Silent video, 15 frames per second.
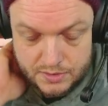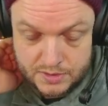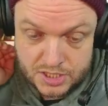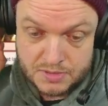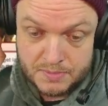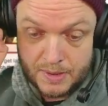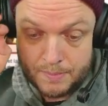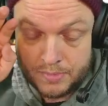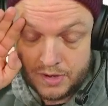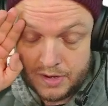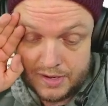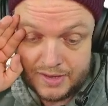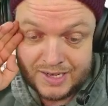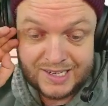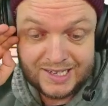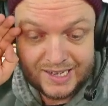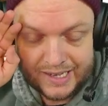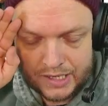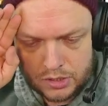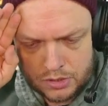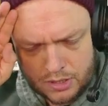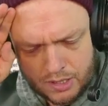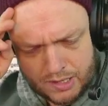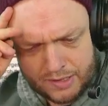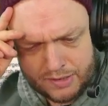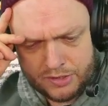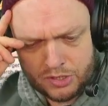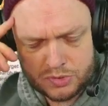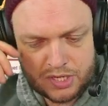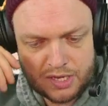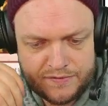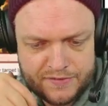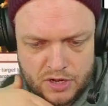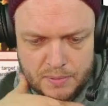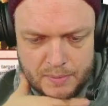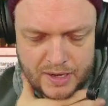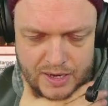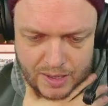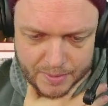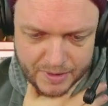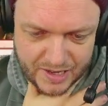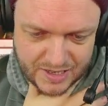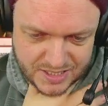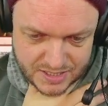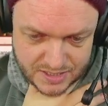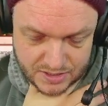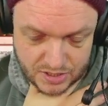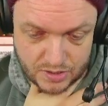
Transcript: Dismember and then later on using Fairy Macabre against,